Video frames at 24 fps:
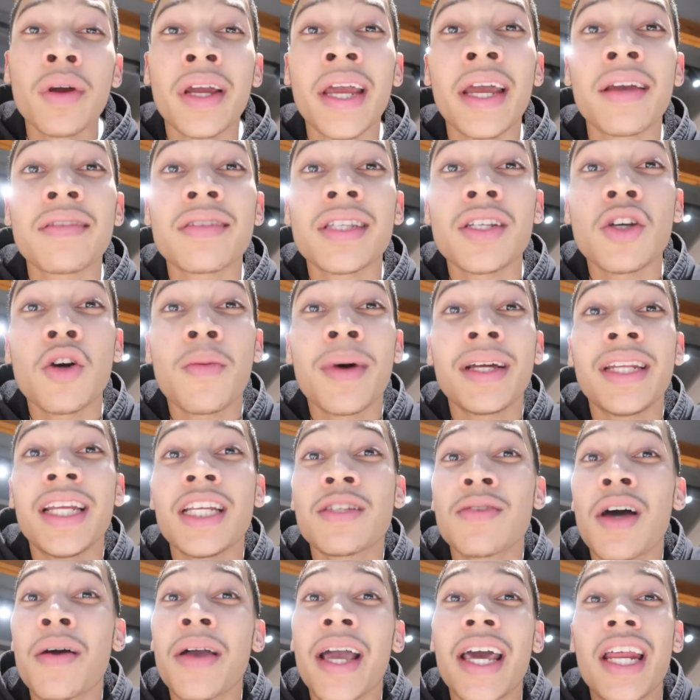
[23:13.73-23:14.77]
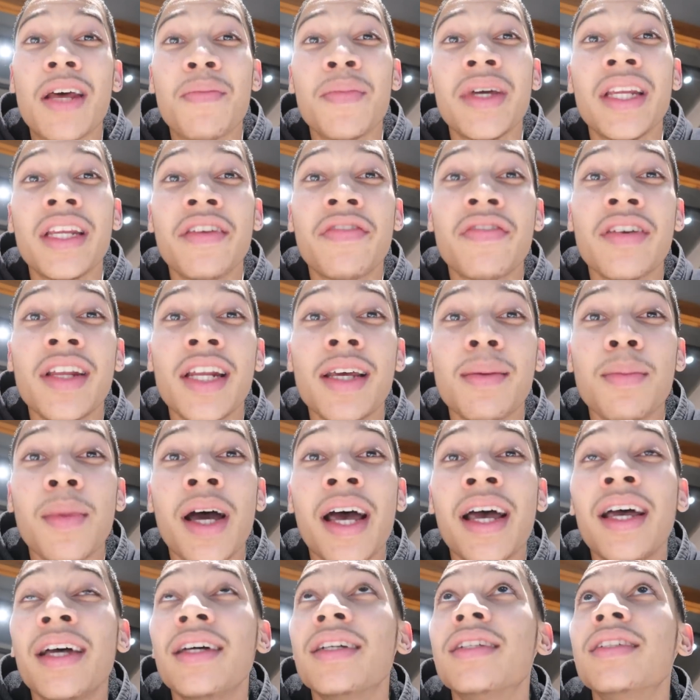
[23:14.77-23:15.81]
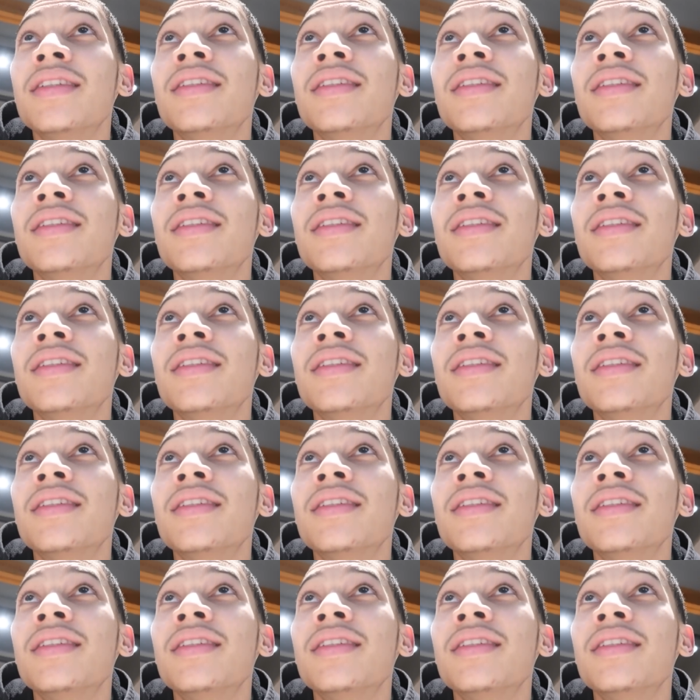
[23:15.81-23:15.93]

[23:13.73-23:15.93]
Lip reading: KFC or my D's, I'm getting a mini fillet, man.